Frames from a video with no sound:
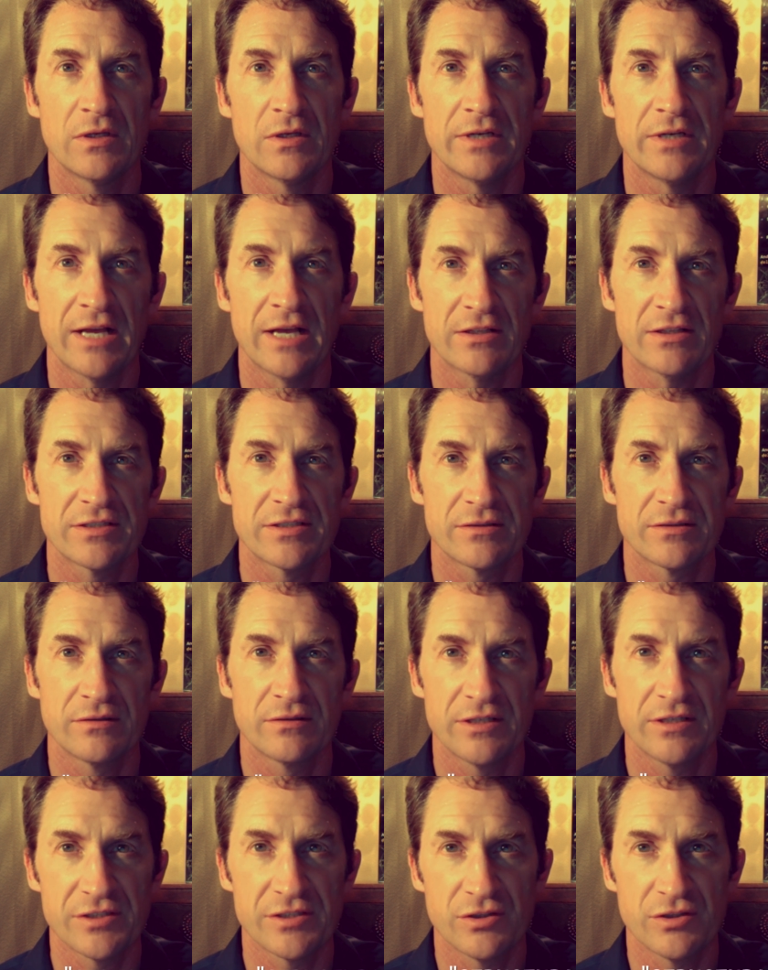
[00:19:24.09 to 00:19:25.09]
Now let's
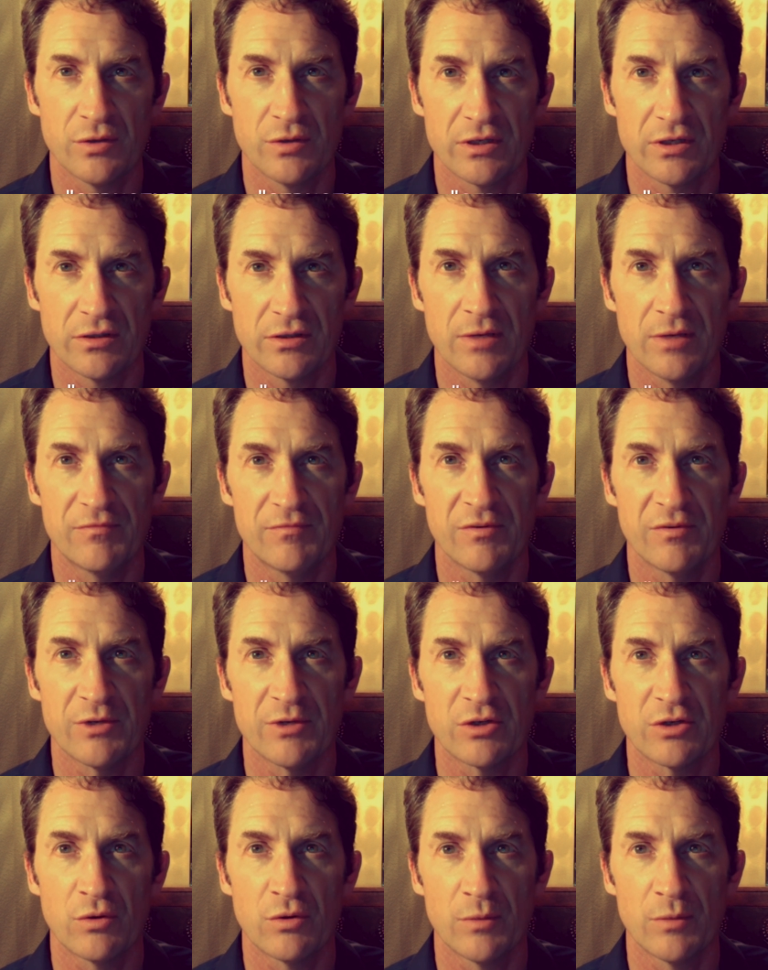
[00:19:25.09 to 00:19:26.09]
listen to a clip from
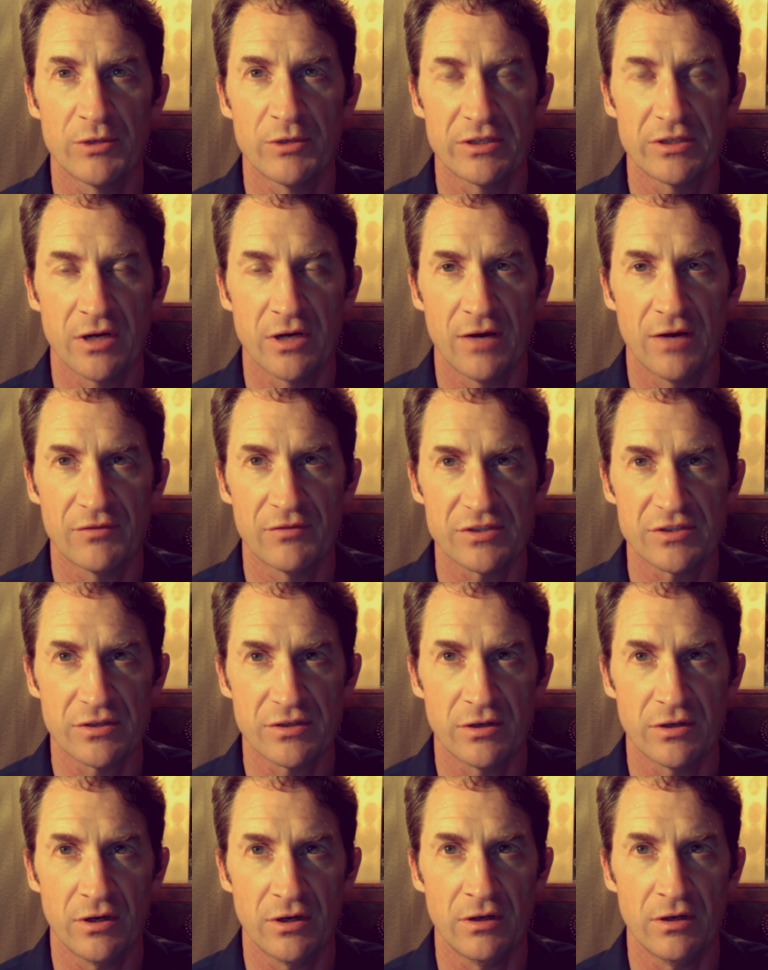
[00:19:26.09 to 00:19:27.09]
a corporate conference
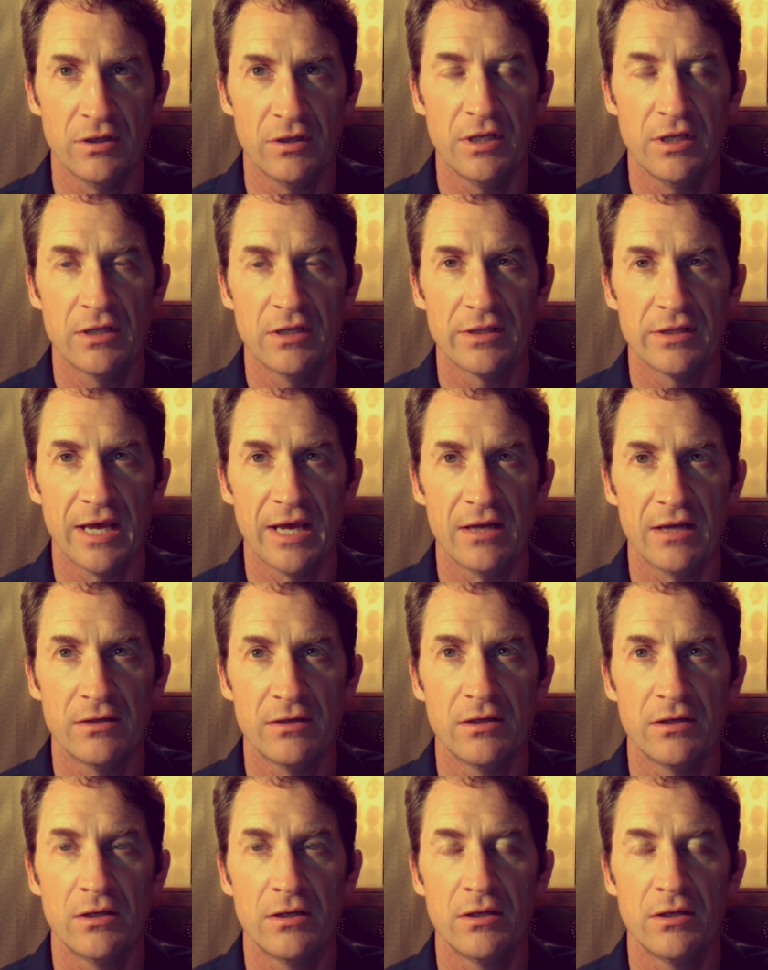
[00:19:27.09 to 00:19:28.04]
call that